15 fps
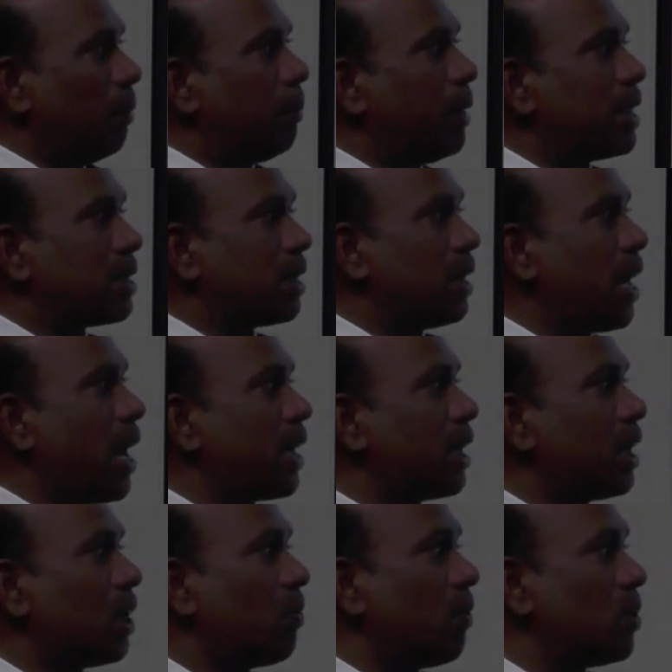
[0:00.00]
Basin lag
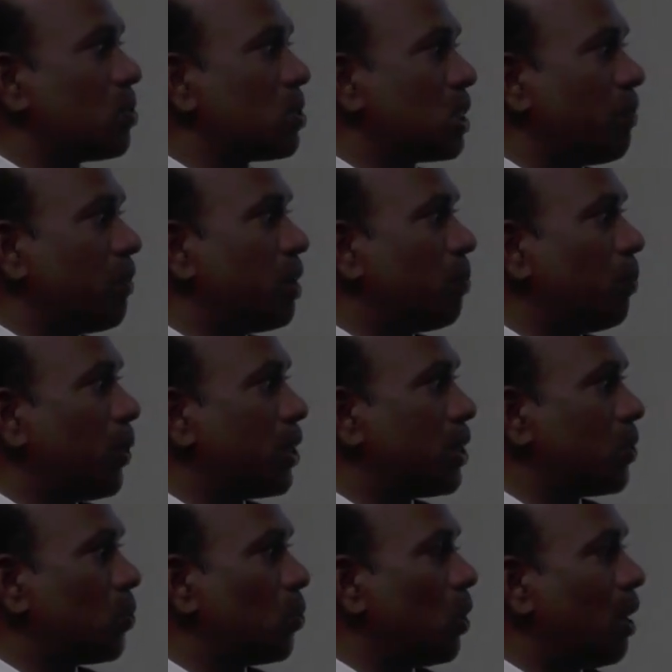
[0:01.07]
equal to
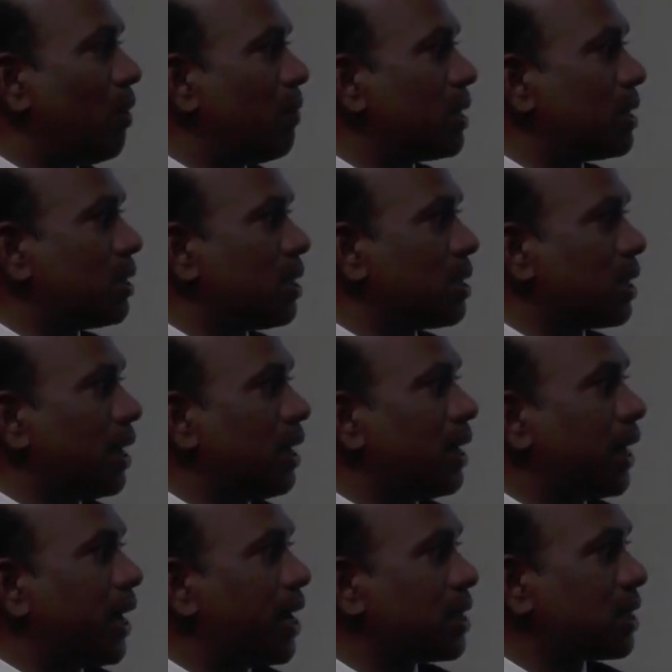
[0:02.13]
7.2 hours. This
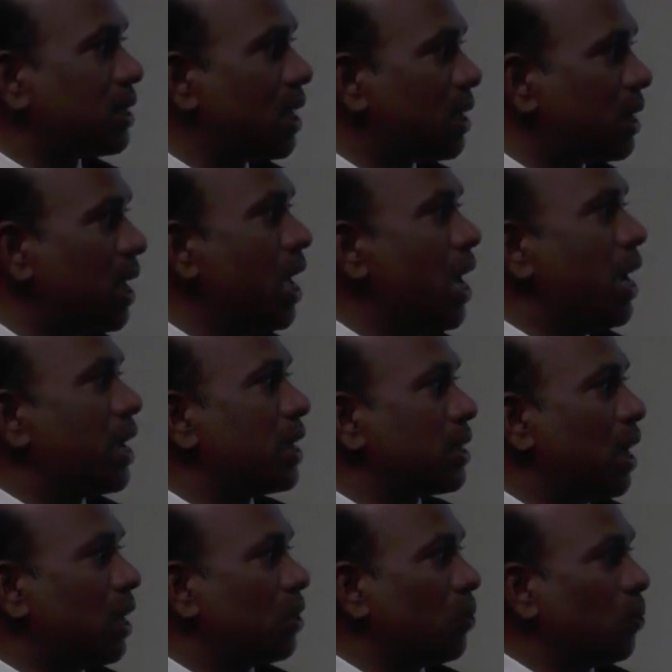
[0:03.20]
indicates that is
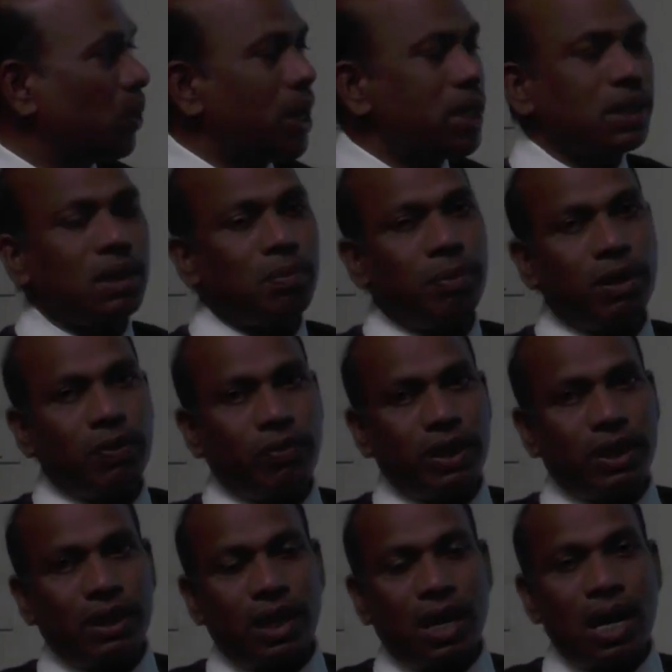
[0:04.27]
the duration
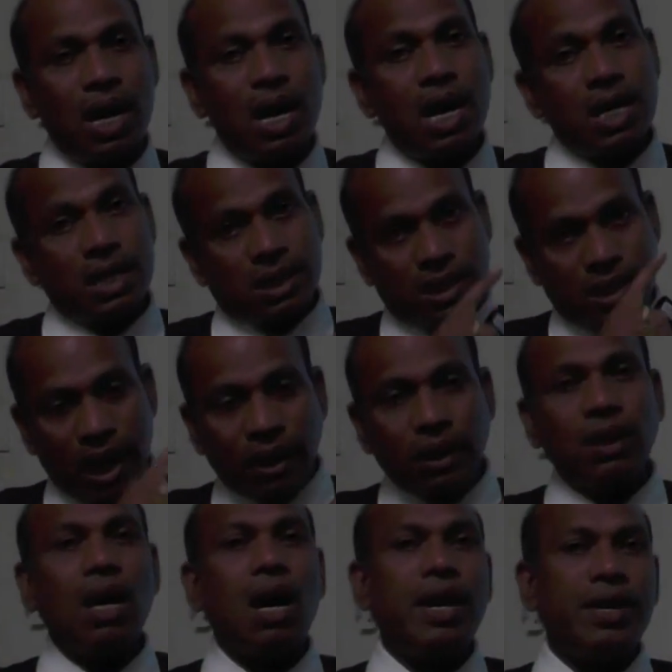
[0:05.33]
between the
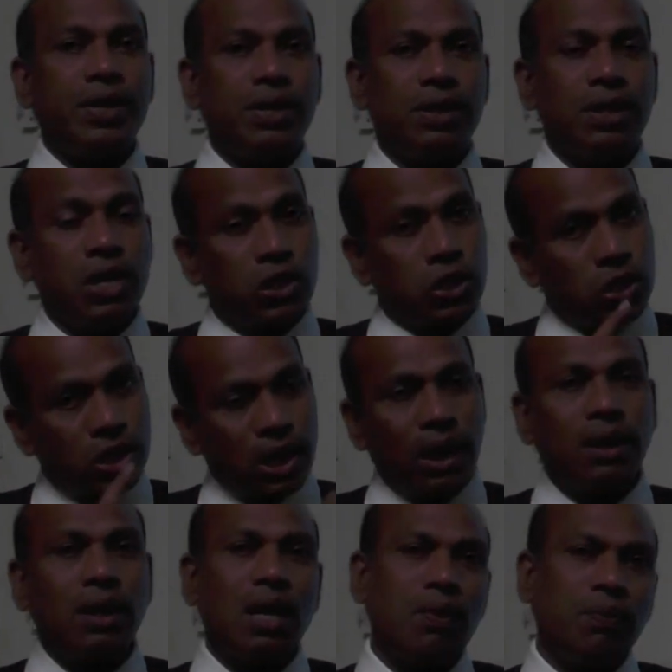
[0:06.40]
center
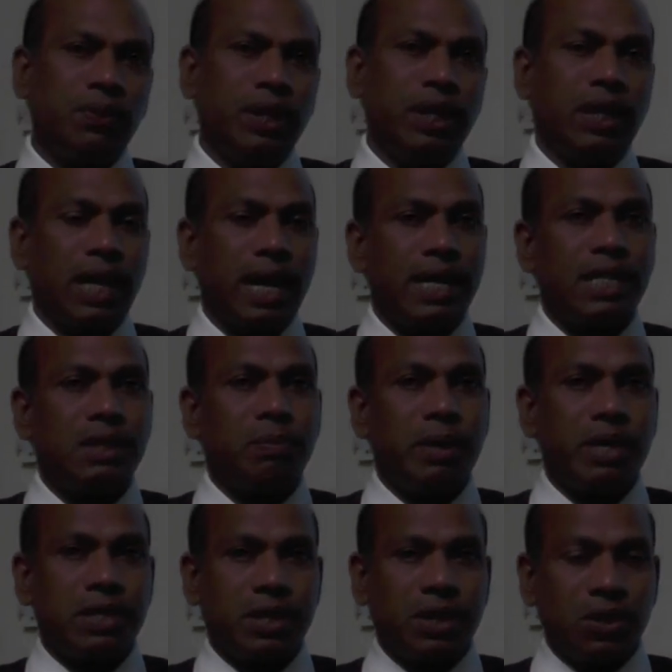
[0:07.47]
of the drainage
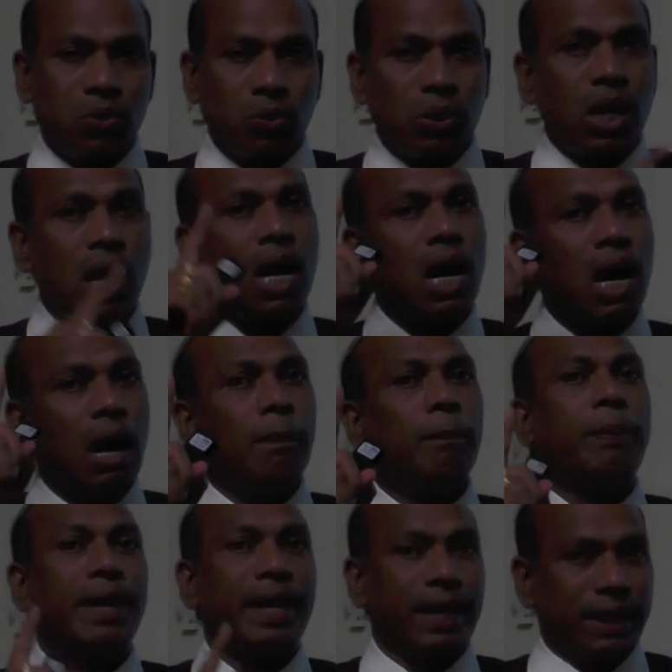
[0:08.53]
basin to the
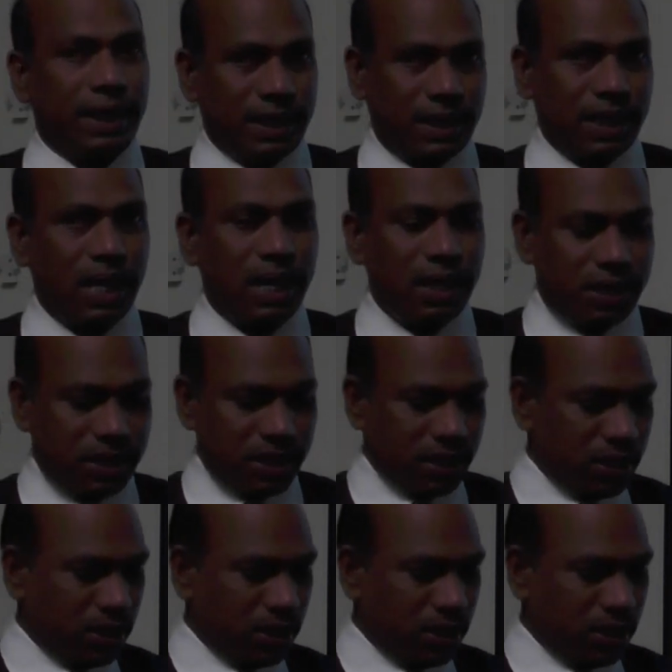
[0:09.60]
peak discharge.